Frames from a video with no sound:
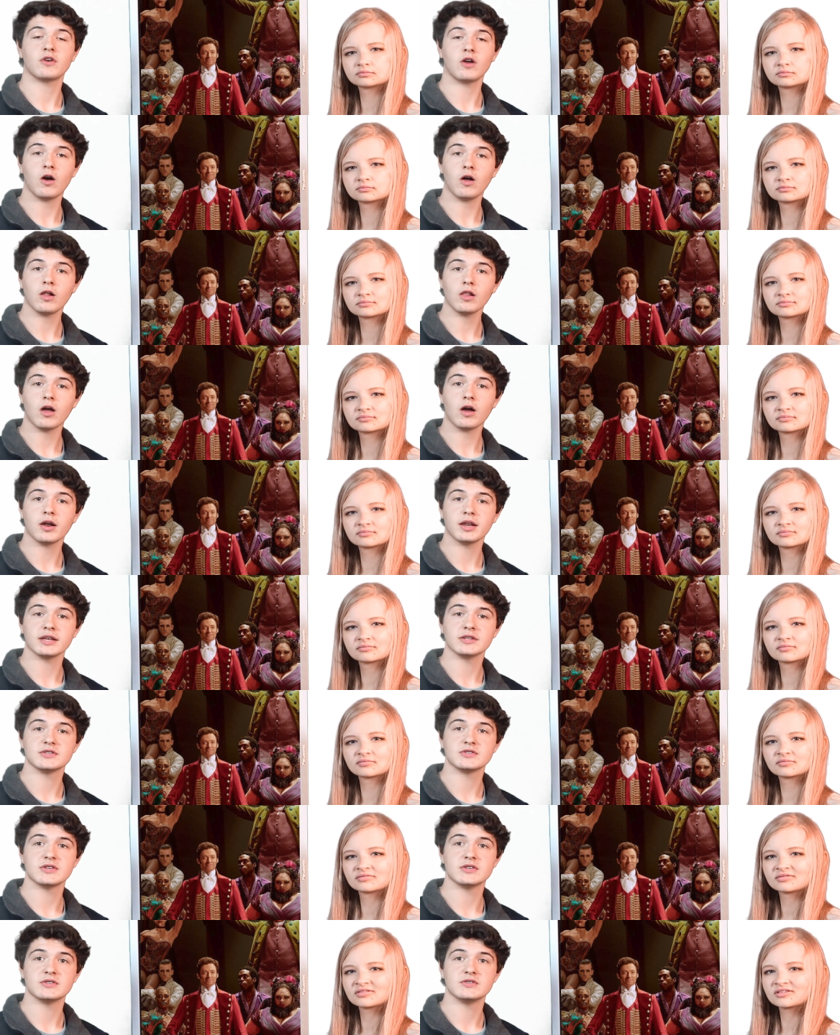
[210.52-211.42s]
Speaker 1: for all
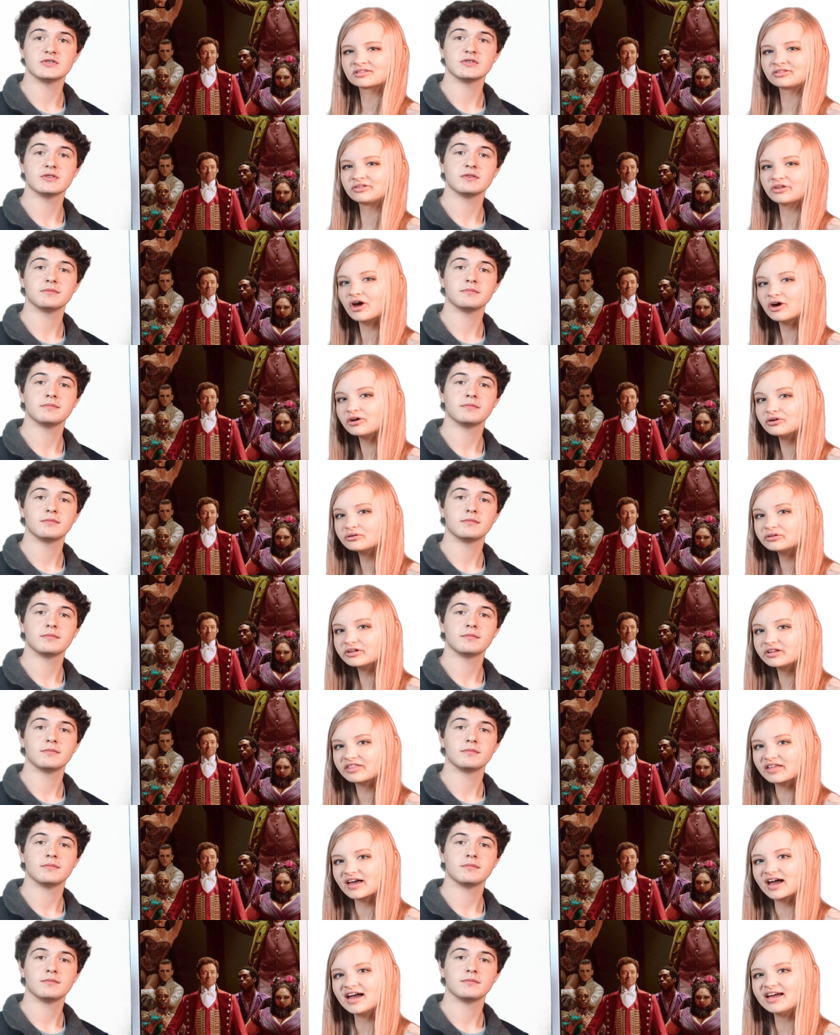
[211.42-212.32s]
audiences.
Speaker 2: Not
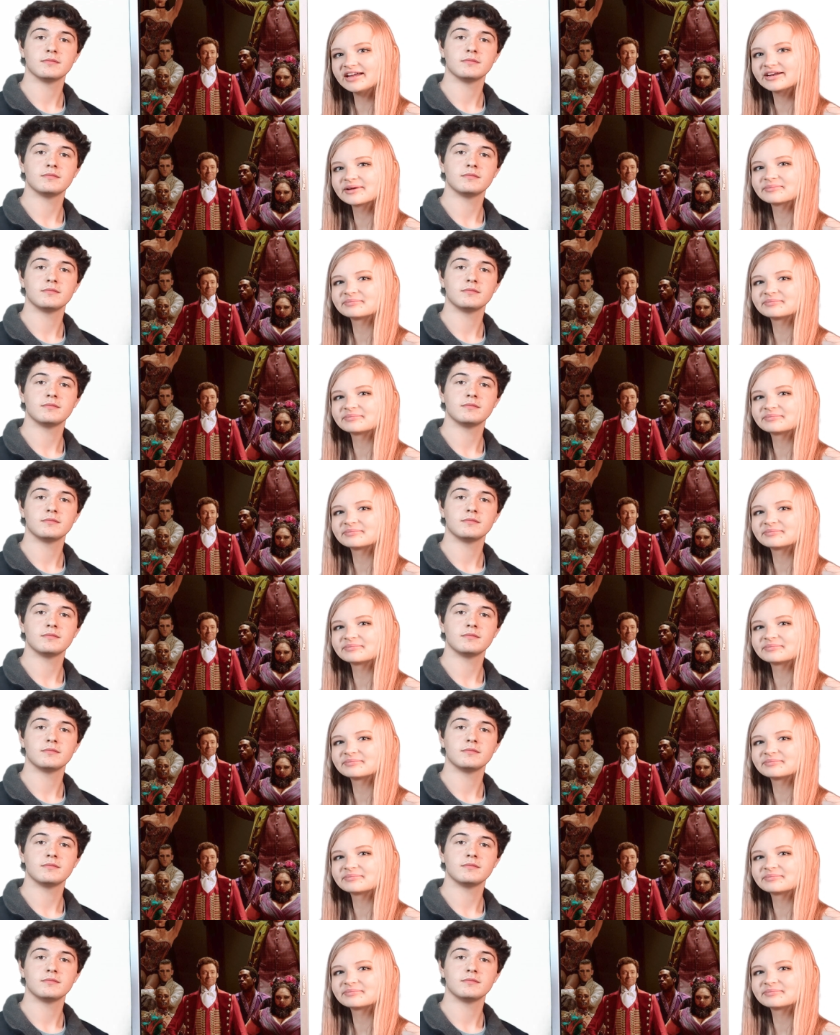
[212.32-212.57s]
only that,